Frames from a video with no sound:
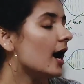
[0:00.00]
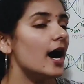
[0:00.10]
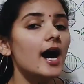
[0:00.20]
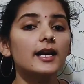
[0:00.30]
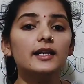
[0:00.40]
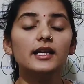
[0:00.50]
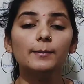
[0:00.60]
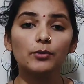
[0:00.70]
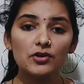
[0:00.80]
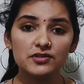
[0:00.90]

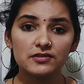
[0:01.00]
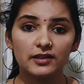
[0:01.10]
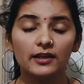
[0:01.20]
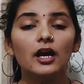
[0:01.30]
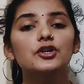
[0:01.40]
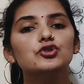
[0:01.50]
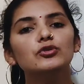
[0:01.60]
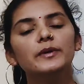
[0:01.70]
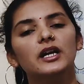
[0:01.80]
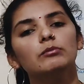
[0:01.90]
RNA processing
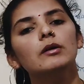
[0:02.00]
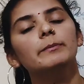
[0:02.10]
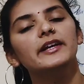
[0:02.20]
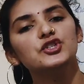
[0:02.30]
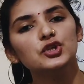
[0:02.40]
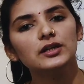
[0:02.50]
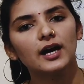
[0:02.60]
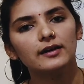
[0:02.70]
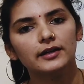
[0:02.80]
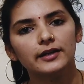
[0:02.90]
to become a mature
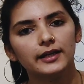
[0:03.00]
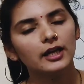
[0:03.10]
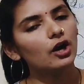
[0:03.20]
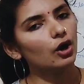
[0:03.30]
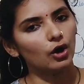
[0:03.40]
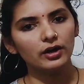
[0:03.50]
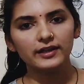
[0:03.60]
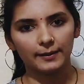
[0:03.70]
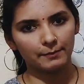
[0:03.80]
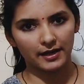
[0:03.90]
RNA or
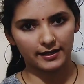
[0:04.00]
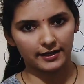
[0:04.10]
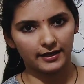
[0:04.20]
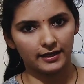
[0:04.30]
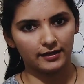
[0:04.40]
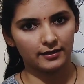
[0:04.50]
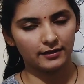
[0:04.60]
mRNA.